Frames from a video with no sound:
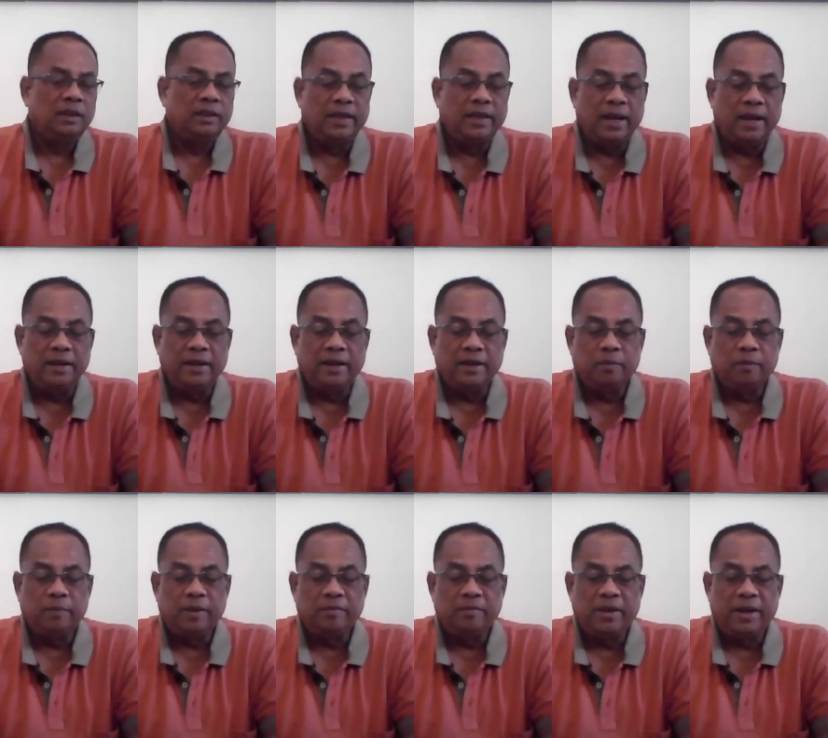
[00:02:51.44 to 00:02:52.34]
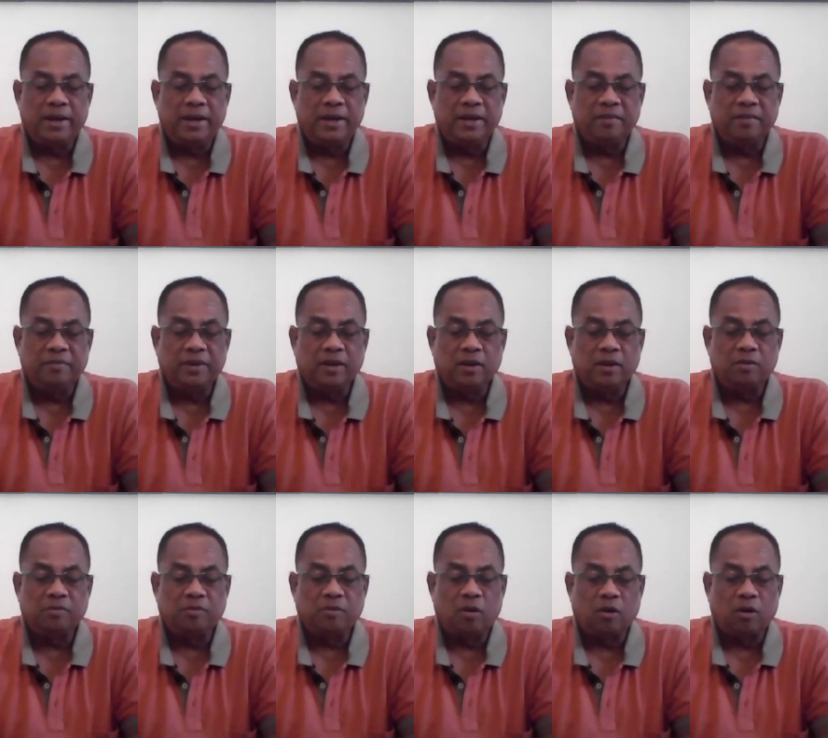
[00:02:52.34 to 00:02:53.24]
then it will be very
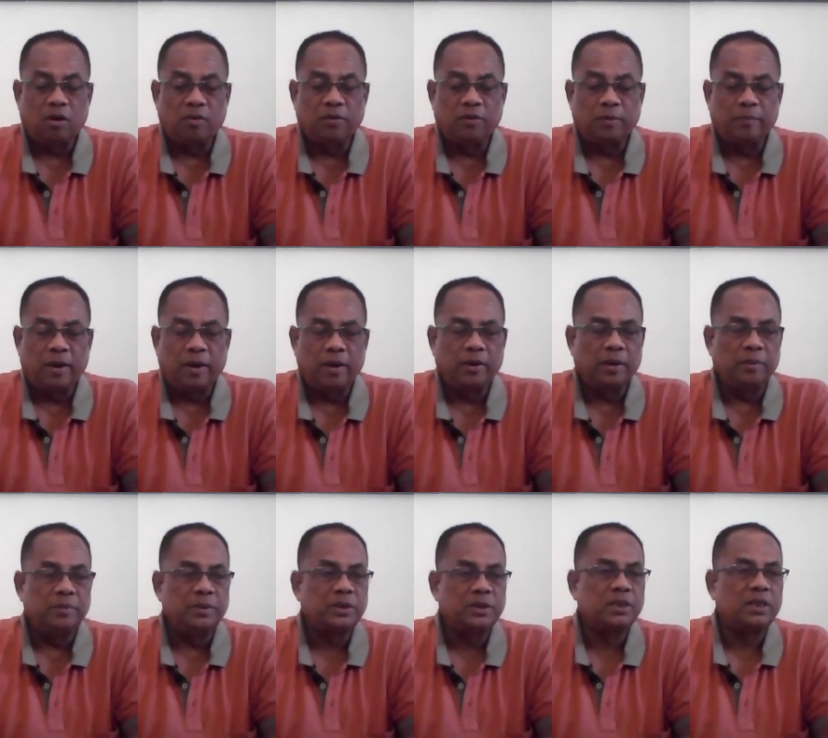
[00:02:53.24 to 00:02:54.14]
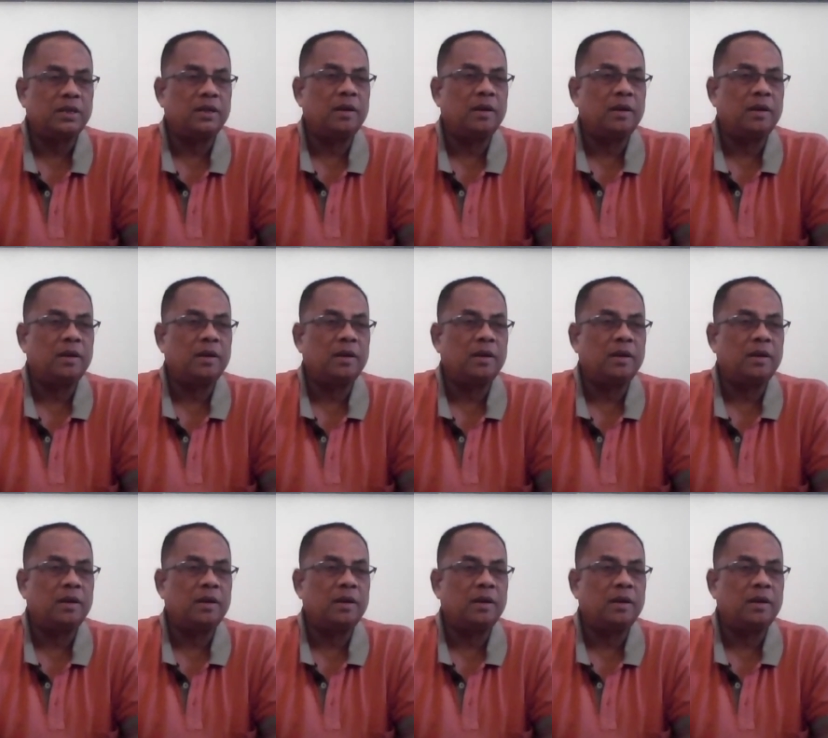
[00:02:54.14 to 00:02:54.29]
difficult for our biochemistry